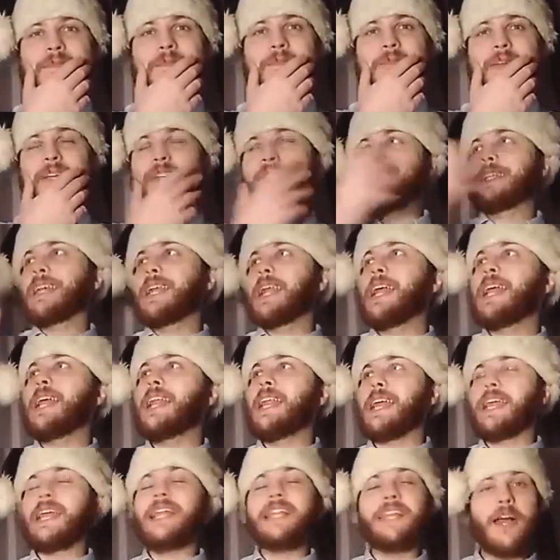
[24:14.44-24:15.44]
Because
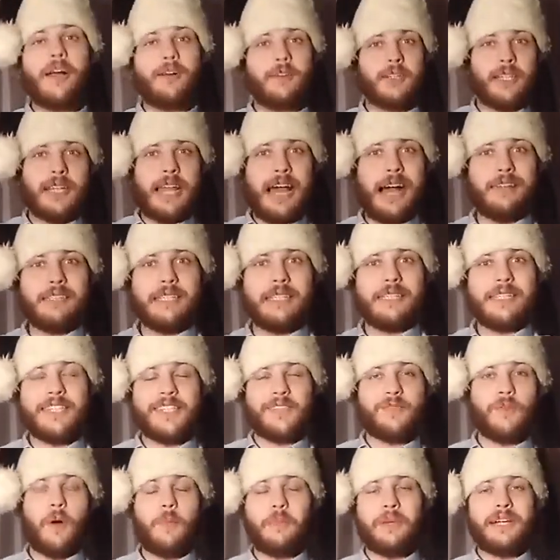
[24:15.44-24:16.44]
clearly he knows now that
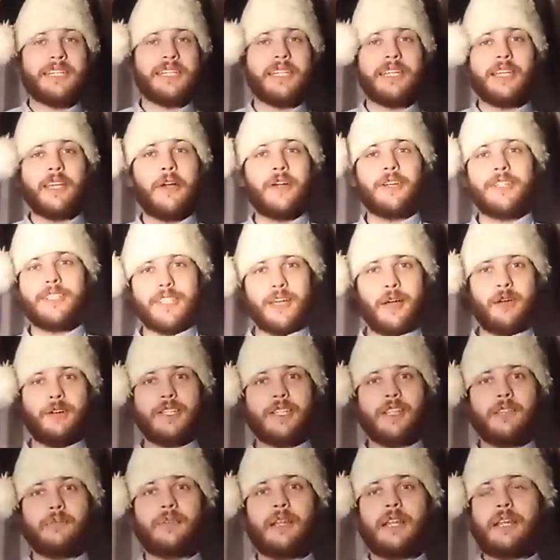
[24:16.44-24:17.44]
this woman isn't going to go
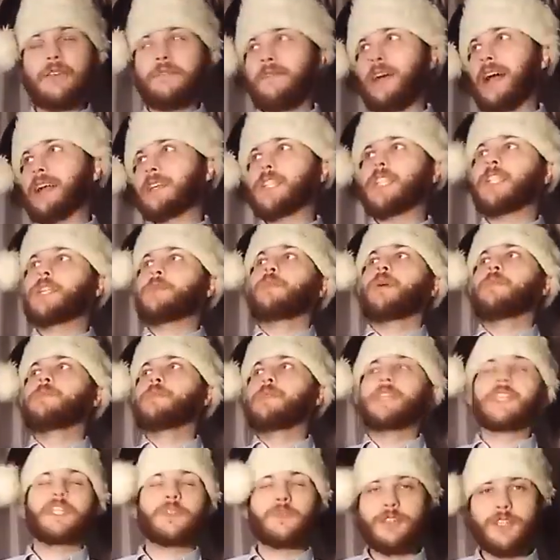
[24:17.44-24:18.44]
to the... In fact, she
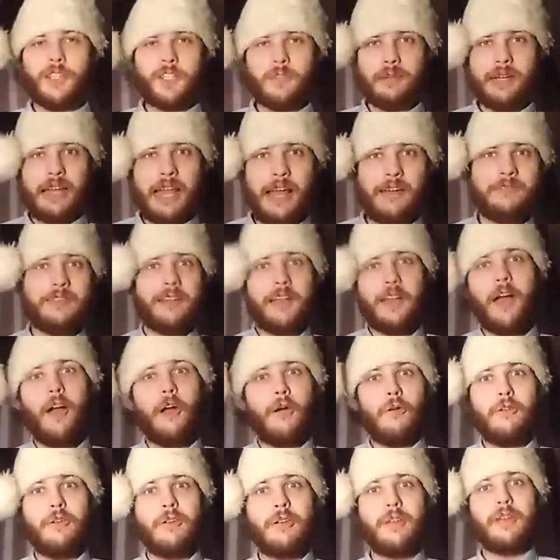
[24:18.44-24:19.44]
probably just wants to be left
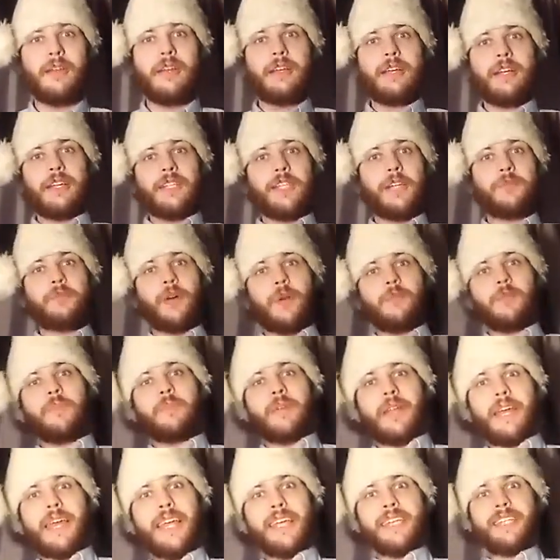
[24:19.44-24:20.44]
alone. She
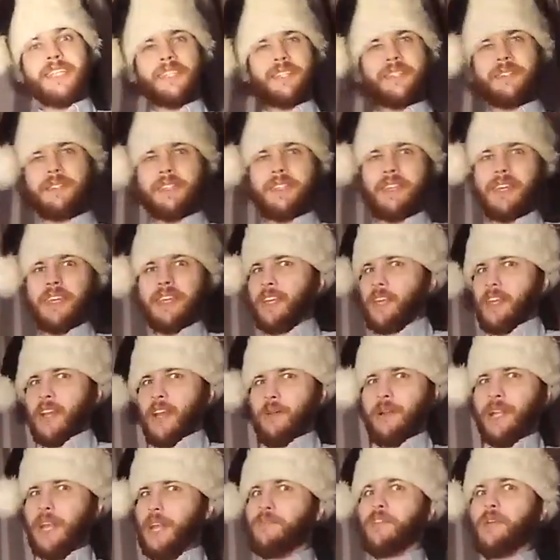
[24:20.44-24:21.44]
probably is,
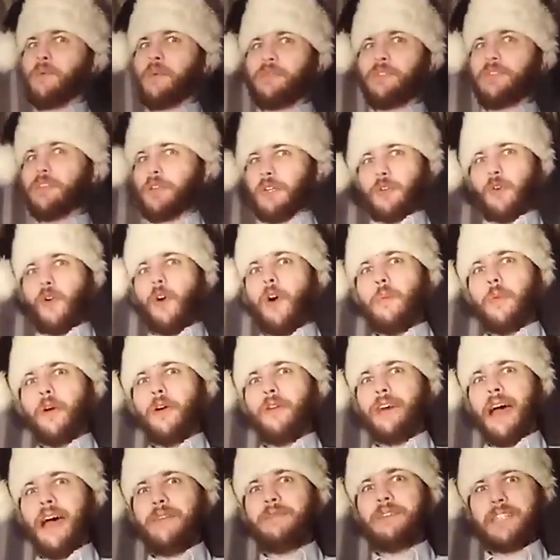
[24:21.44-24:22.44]
living with the trauma
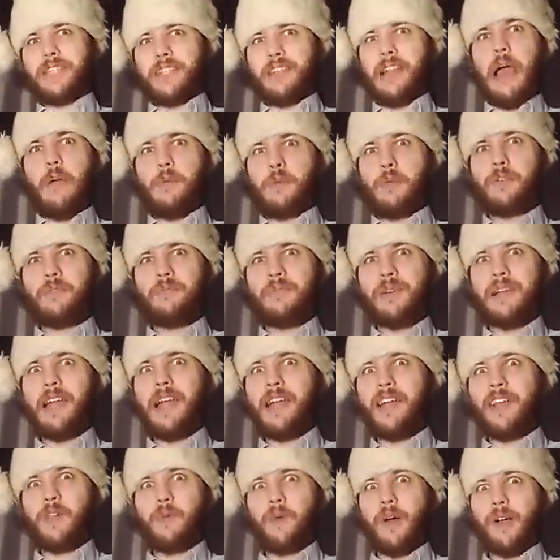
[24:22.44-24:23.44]
of having slept with
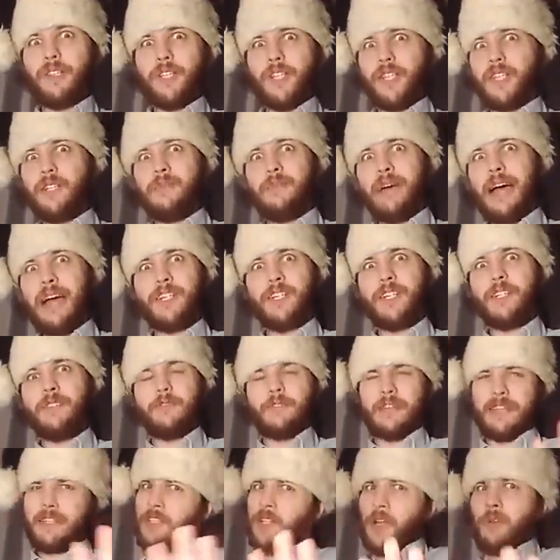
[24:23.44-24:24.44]
Millennial Woes. Just imagine, in
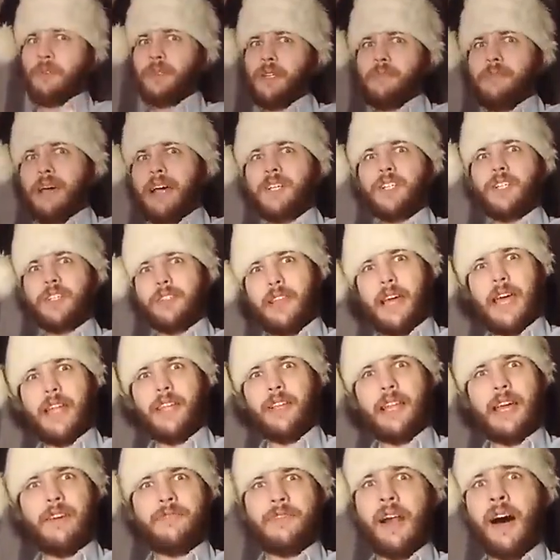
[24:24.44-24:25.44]
fact, don't imagine that.
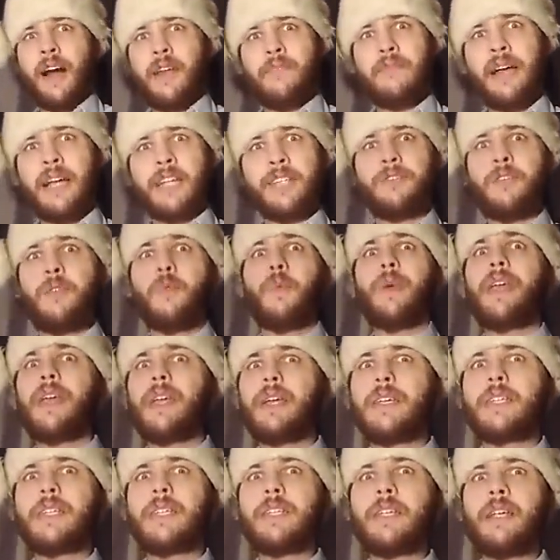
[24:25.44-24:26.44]
You'll have nightmares for
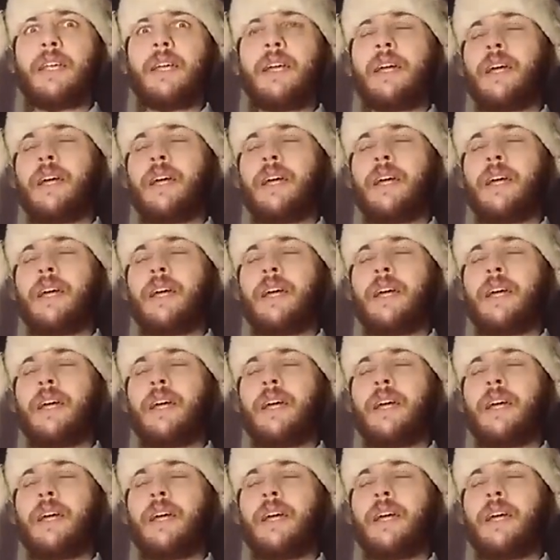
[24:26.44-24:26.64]
weeks.